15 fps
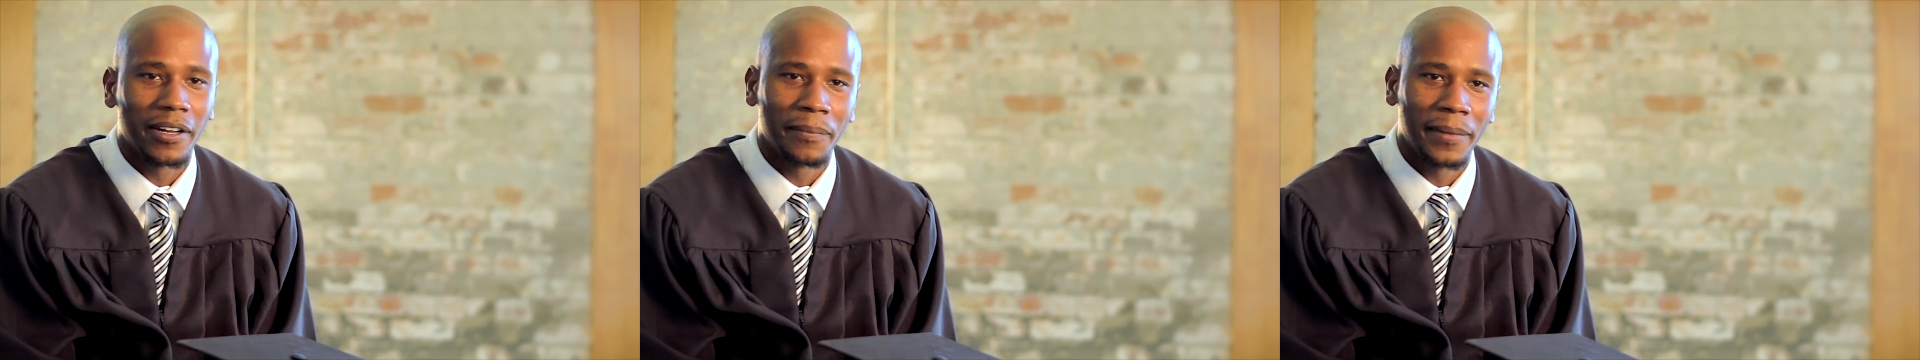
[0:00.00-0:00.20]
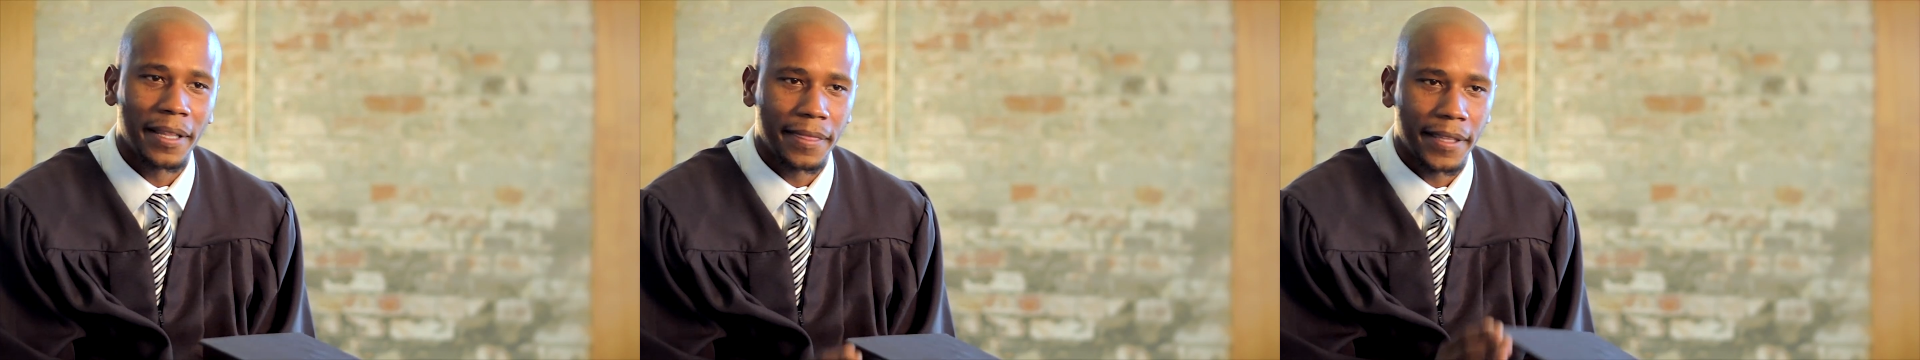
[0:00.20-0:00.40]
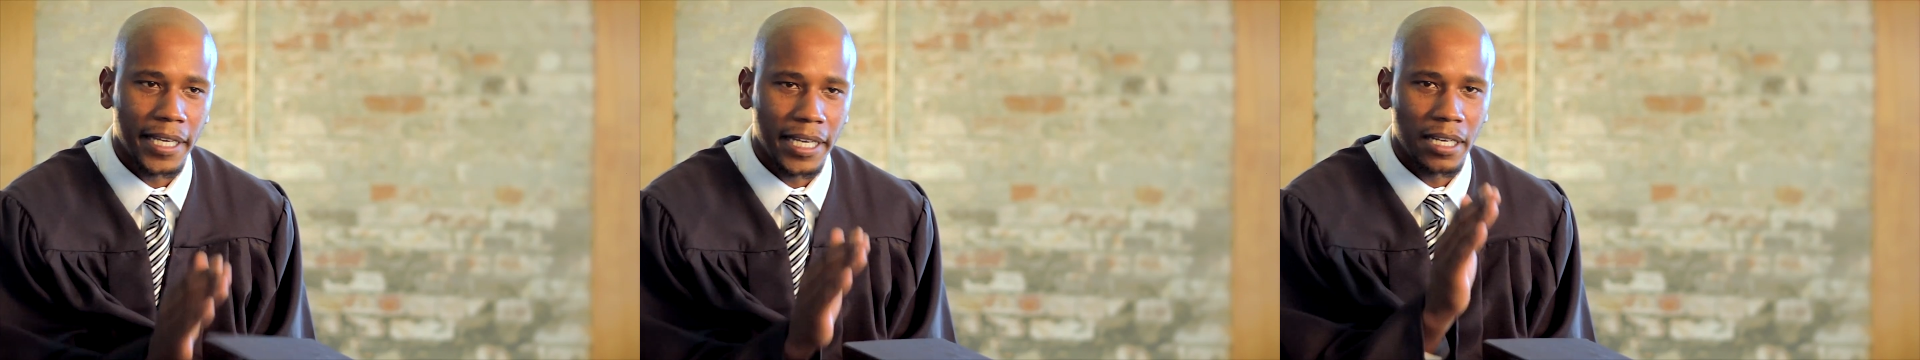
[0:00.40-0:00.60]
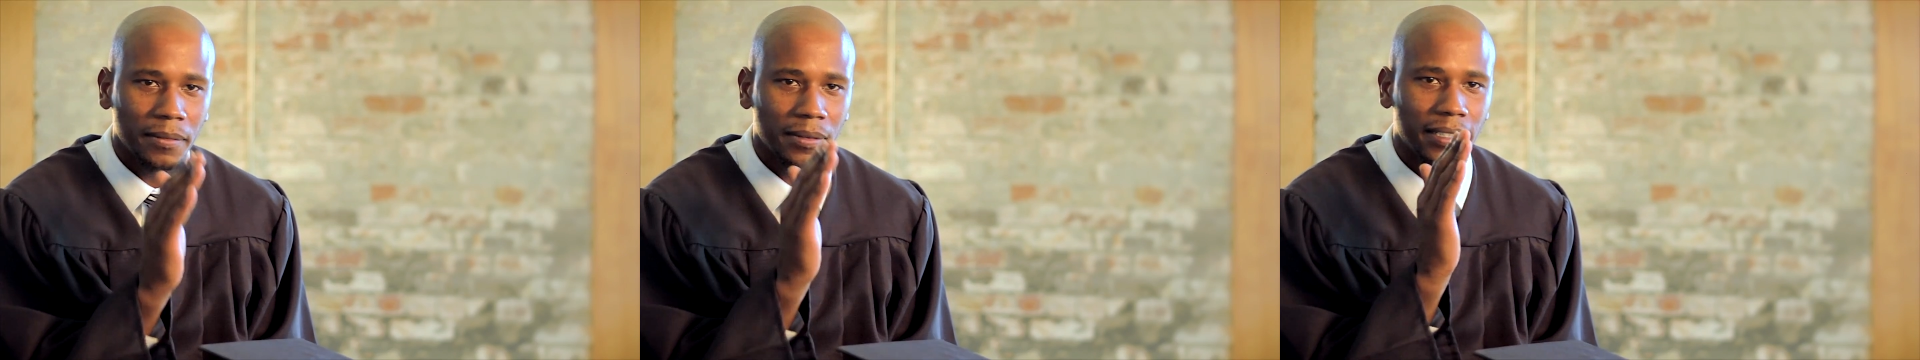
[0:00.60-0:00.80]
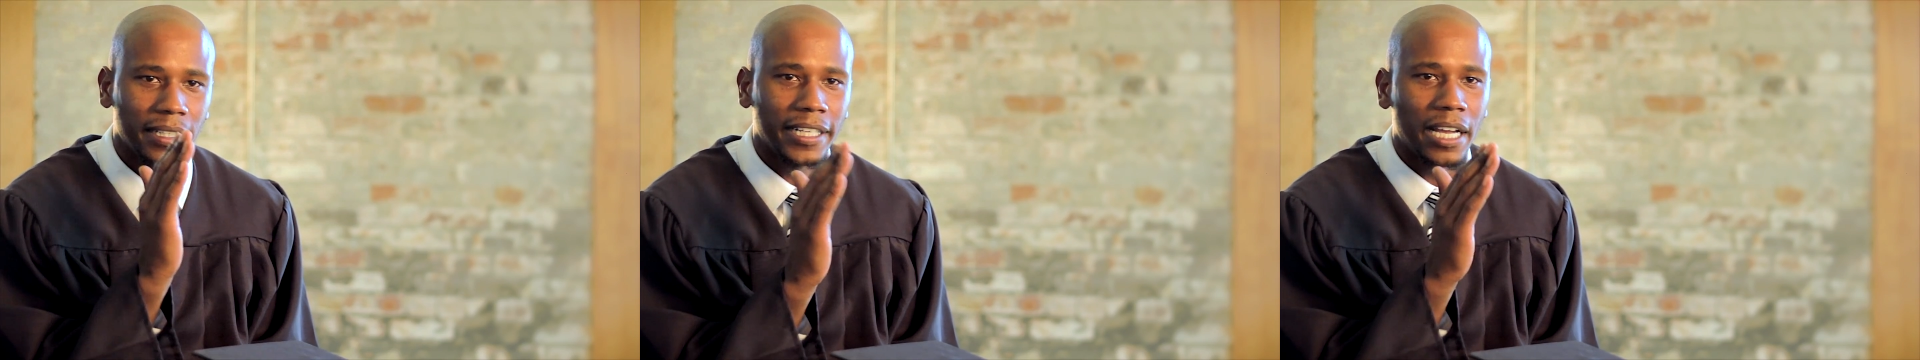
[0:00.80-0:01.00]
I met
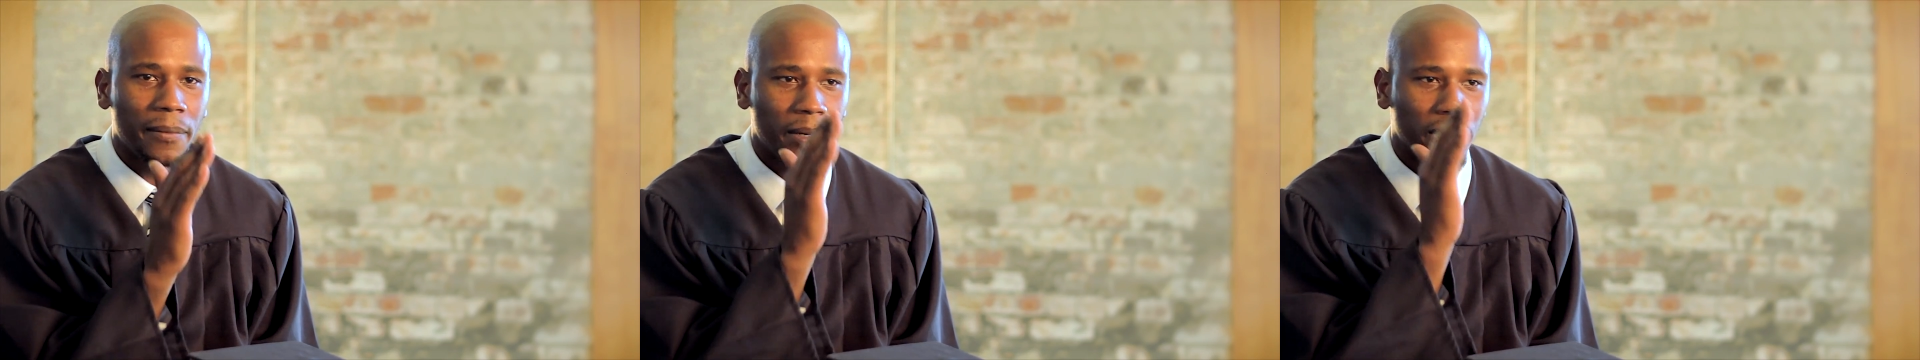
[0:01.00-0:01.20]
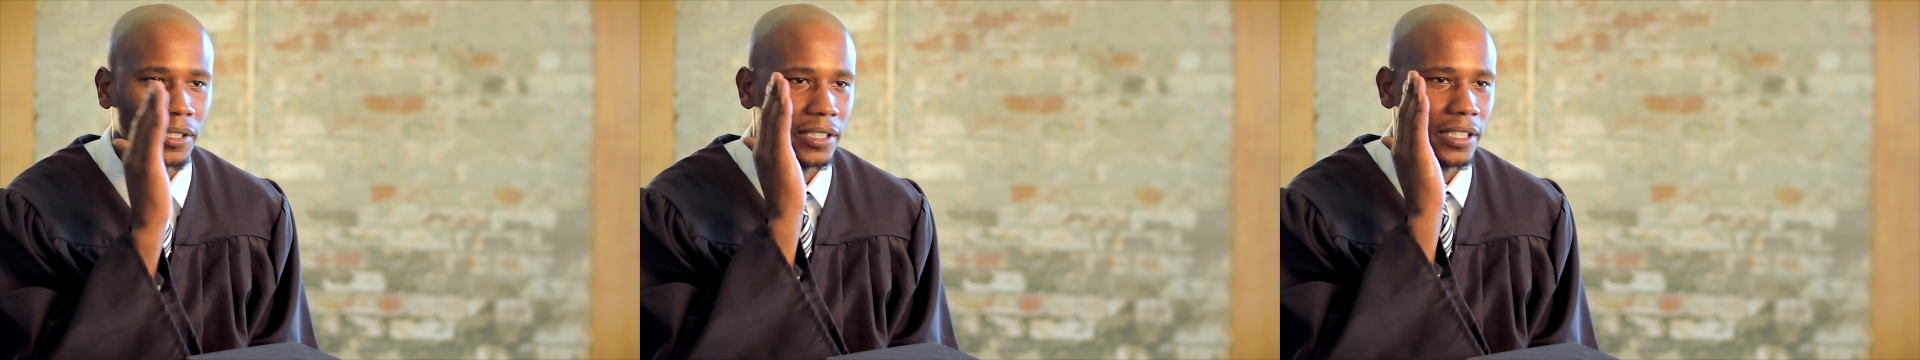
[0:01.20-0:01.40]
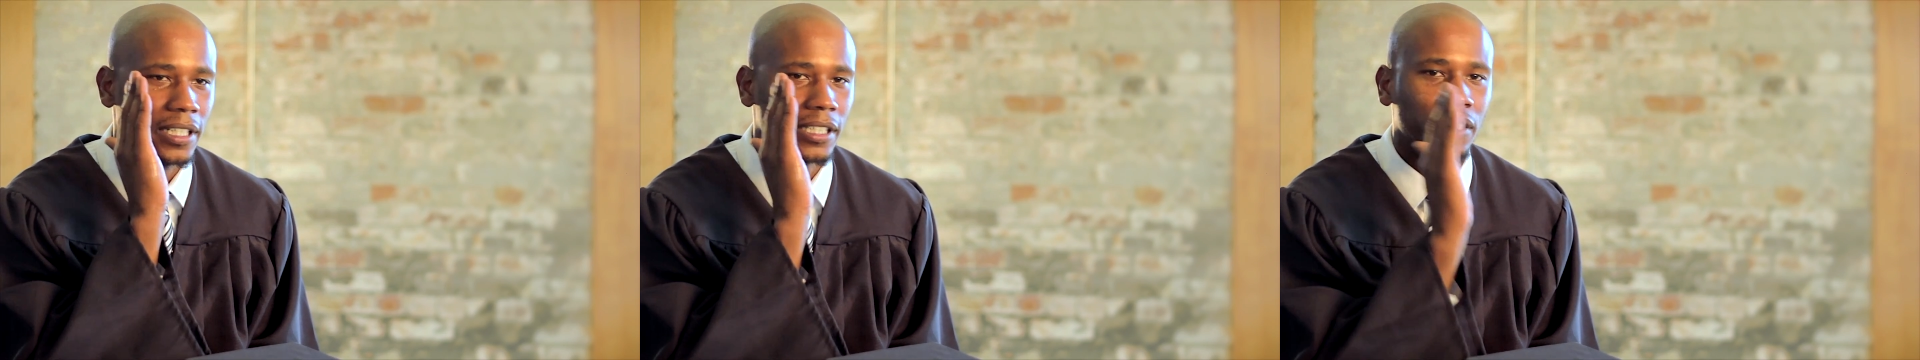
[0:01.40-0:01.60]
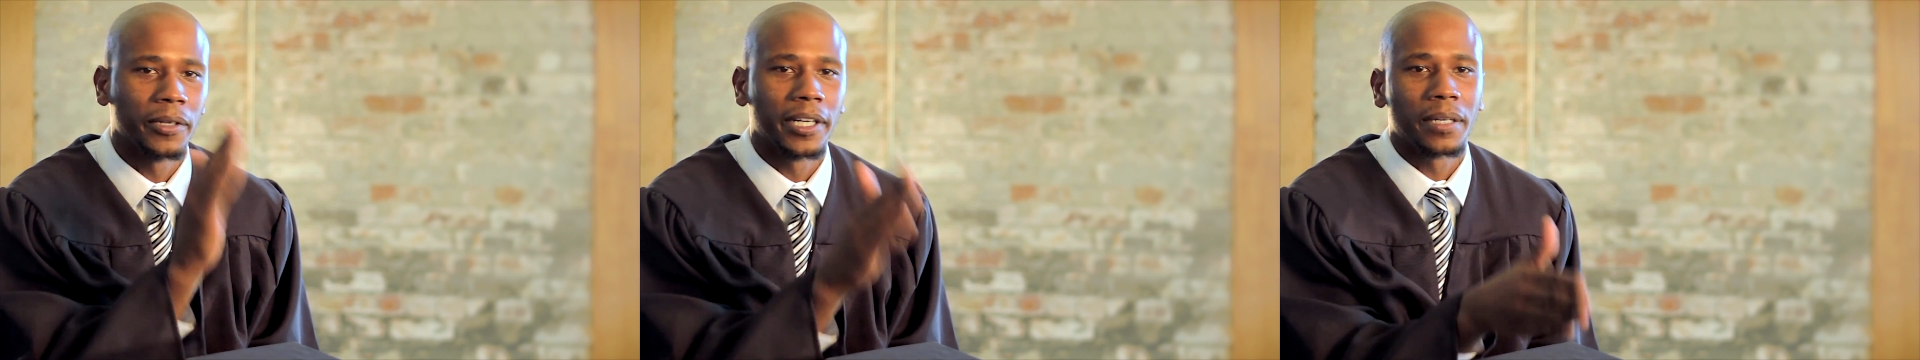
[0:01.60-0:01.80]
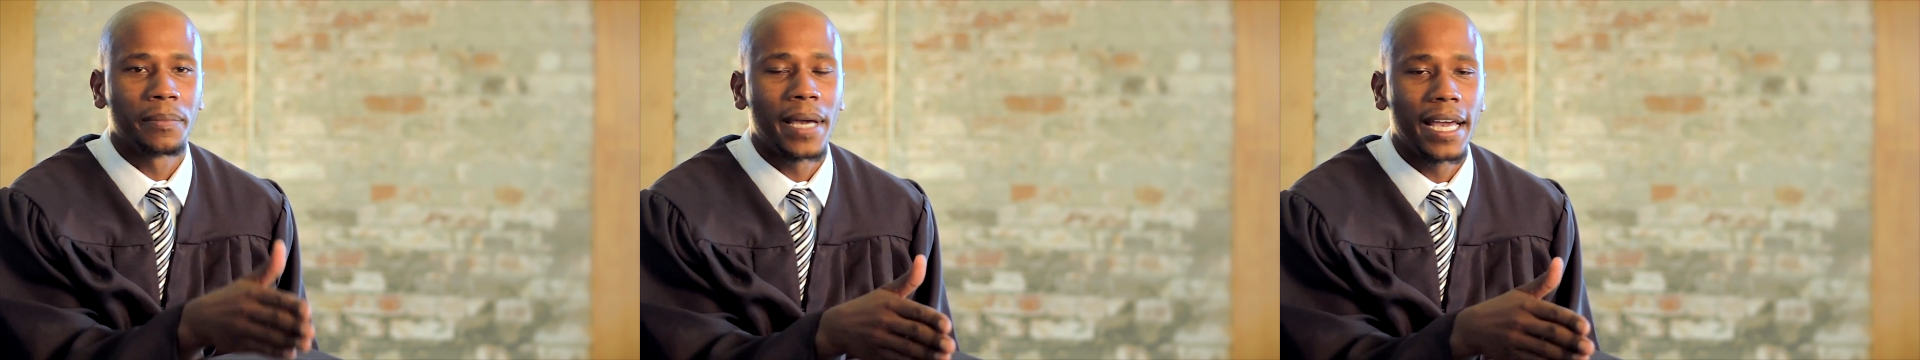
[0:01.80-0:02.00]
them, they gave me on a
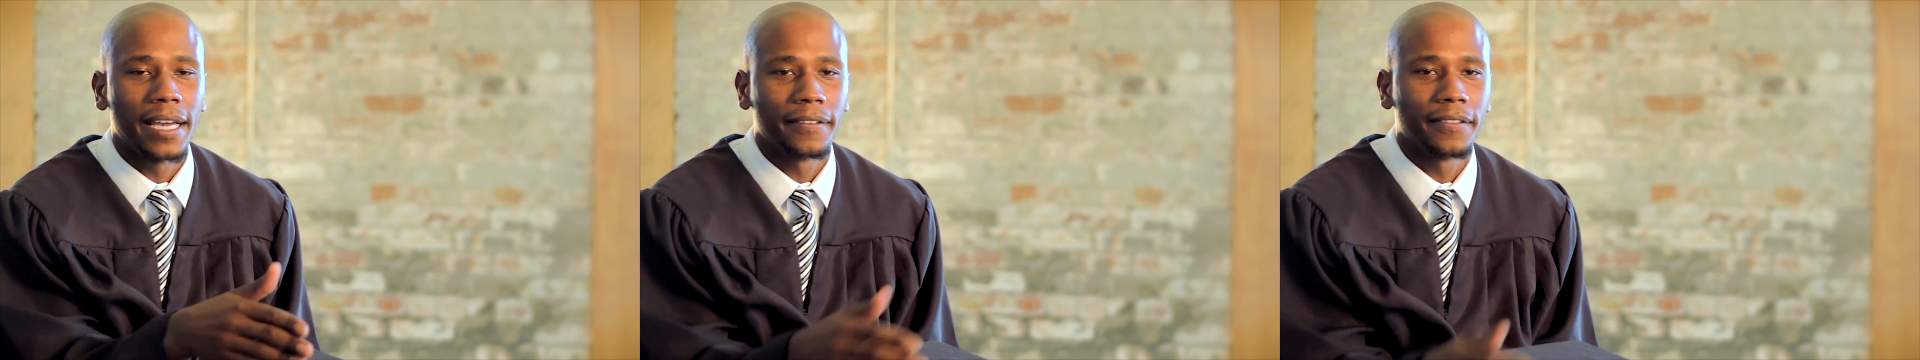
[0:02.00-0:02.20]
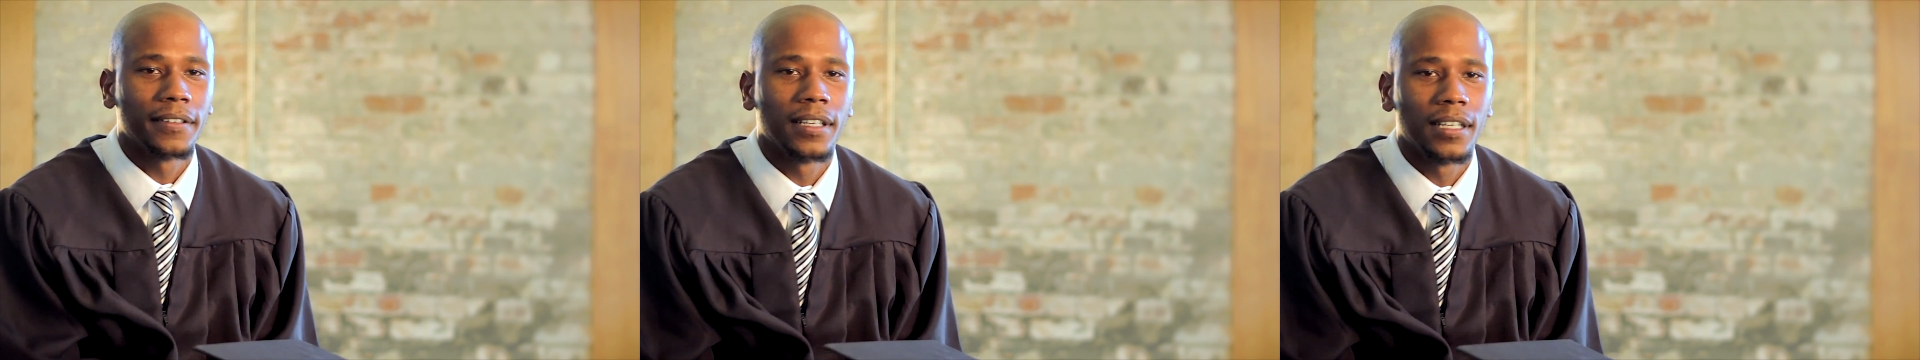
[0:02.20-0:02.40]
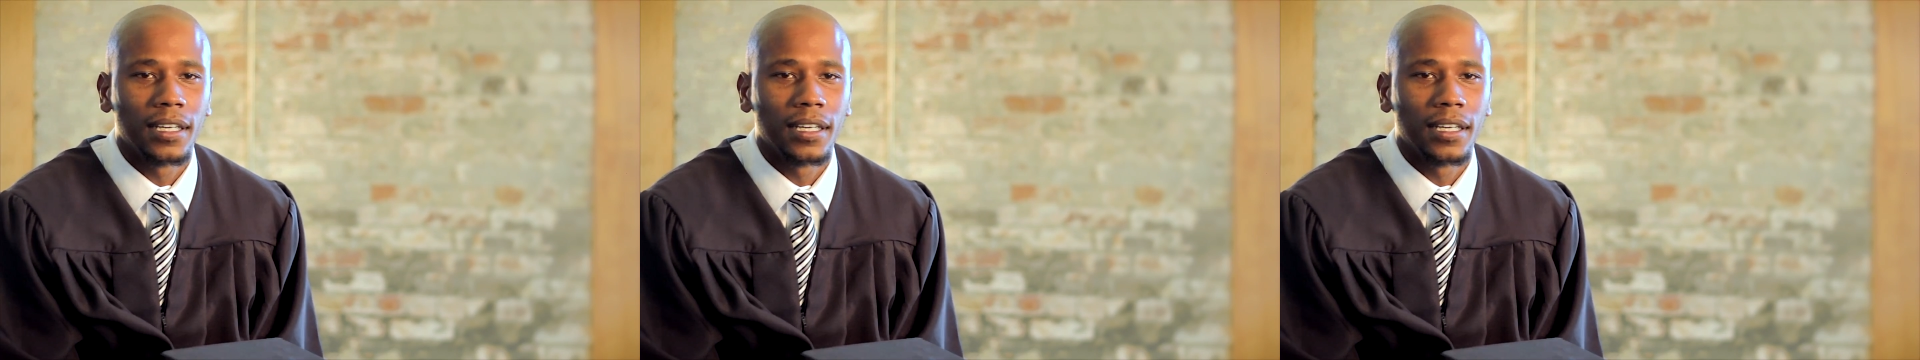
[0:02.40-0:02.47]
direct path.